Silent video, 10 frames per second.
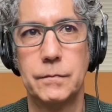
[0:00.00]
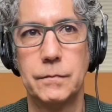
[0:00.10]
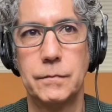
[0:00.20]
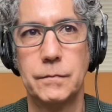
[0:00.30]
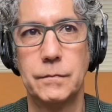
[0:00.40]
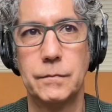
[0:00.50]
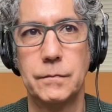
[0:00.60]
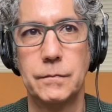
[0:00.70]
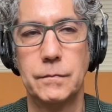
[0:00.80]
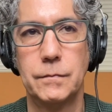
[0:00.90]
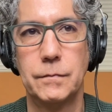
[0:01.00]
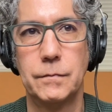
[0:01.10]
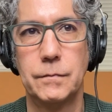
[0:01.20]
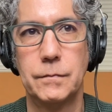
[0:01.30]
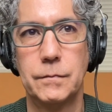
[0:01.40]

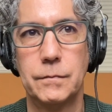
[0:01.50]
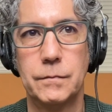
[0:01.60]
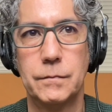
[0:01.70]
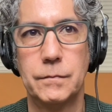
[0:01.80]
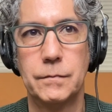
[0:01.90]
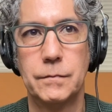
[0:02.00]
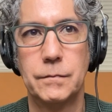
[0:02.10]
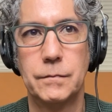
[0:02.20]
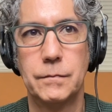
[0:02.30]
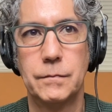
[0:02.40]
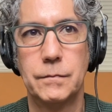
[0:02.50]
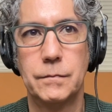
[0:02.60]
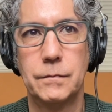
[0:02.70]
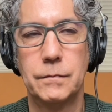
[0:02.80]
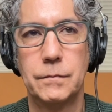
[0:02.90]

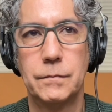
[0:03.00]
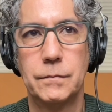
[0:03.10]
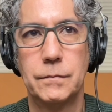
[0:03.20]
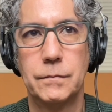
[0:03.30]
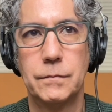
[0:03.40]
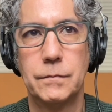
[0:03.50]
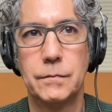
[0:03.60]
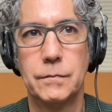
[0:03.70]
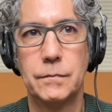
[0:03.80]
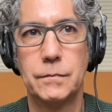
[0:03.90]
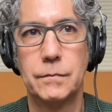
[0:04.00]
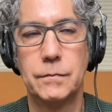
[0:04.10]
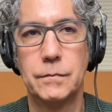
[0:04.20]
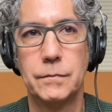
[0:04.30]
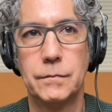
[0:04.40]

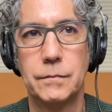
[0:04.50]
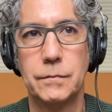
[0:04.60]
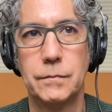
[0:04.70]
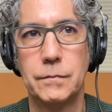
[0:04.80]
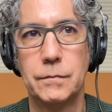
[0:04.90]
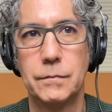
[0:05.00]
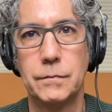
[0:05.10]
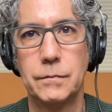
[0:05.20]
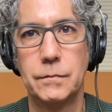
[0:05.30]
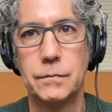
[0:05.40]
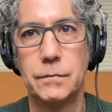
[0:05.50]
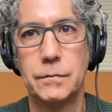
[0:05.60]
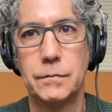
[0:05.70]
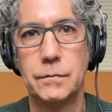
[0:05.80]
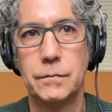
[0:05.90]

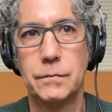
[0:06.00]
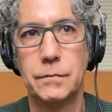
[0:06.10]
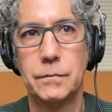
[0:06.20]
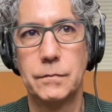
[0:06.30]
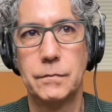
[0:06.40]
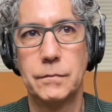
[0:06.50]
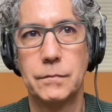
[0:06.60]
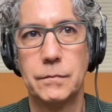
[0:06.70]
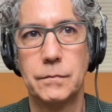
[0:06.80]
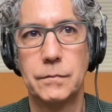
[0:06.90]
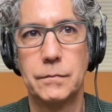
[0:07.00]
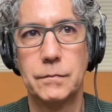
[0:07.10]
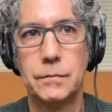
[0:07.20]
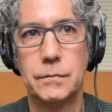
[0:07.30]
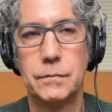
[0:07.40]

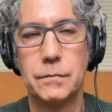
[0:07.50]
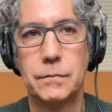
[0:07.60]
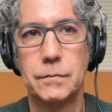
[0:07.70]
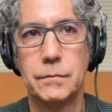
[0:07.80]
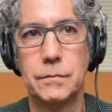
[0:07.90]
(not speaking)